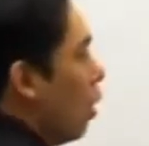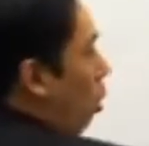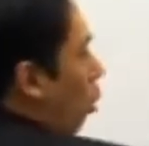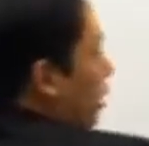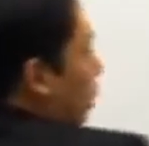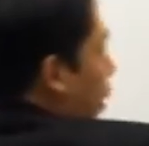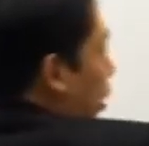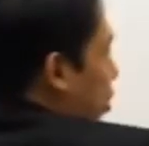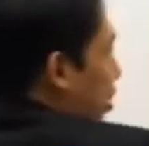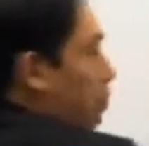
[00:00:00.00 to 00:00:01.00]
all the
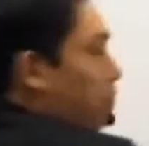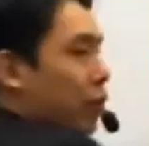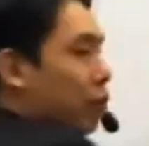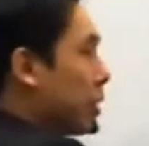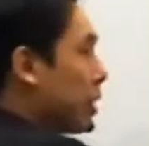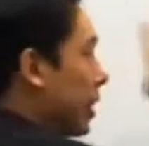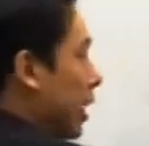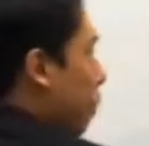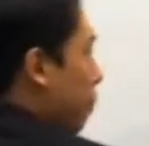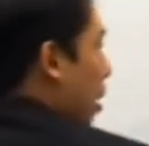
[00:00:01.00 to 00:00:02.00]
branches, they branch from the
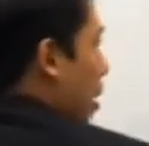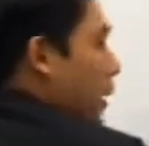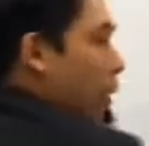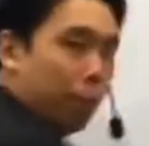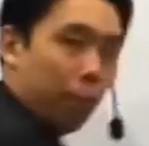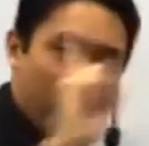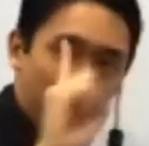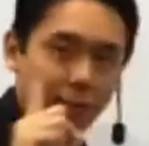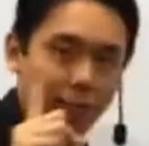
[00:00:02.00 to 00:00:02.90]
same point.